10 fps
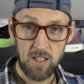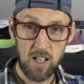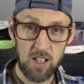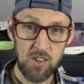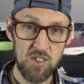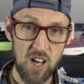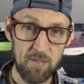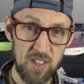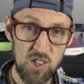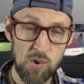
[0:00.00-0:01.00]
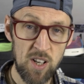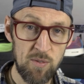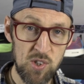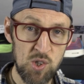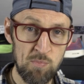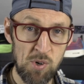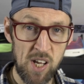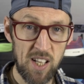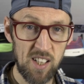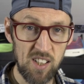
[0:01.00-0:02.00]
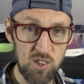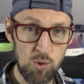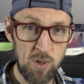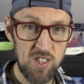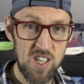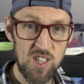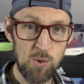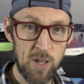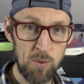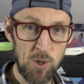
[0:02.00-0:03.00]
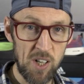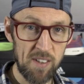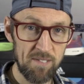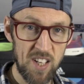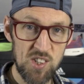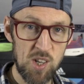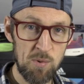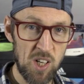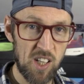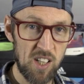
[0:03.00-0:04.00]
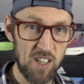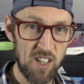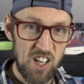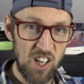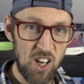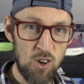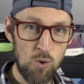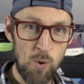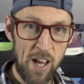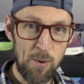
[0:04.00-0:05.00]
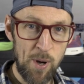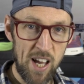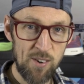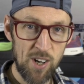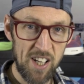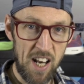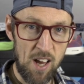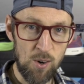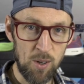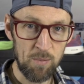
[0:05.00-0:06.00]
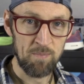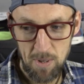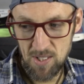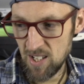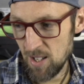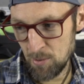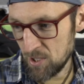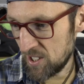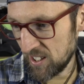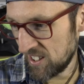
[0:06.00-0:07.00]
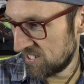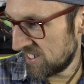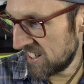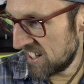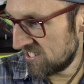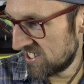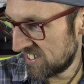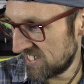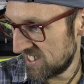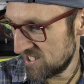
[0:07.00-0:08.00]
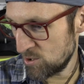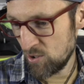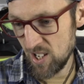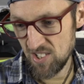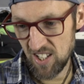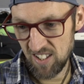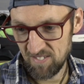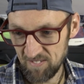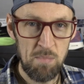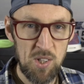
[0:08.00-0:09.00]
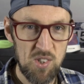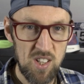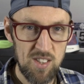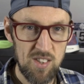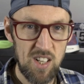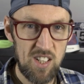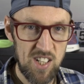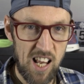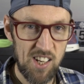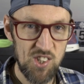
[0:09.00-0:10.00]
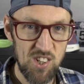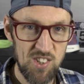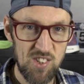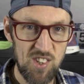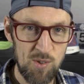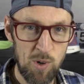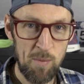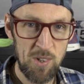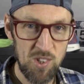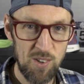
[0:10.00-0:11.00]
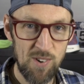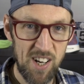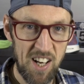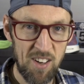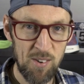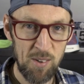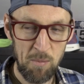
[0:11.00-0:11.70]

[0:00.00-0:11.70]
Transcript: They're looking to have these ready for spring 2021. That seems like a, a long way away right now. Busy at work right now. It's crazy. Business intelligence is what I'm into right now.